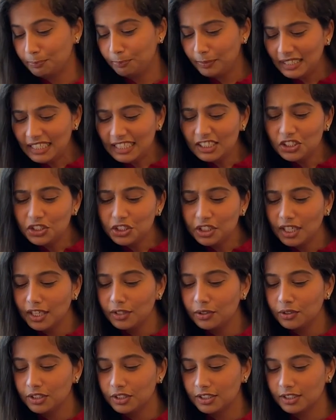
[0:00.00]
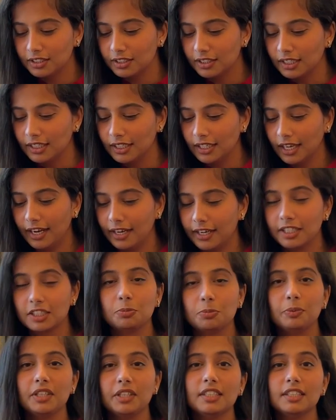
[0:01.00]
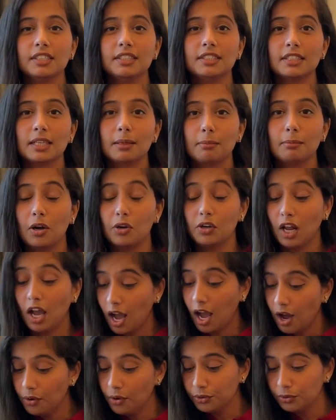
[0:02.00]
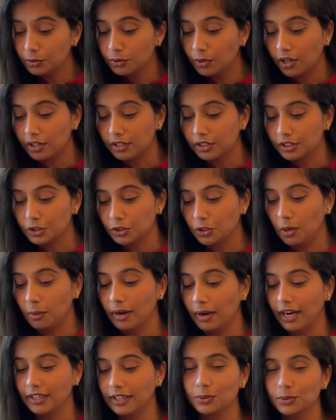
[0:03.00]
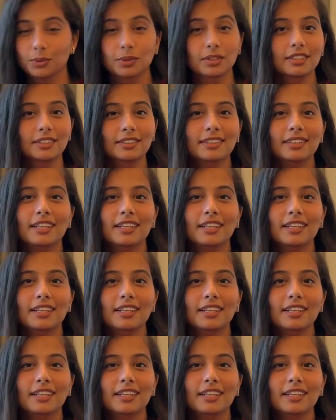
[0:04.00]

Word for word: please share your journey and experience about how you got a job at Google.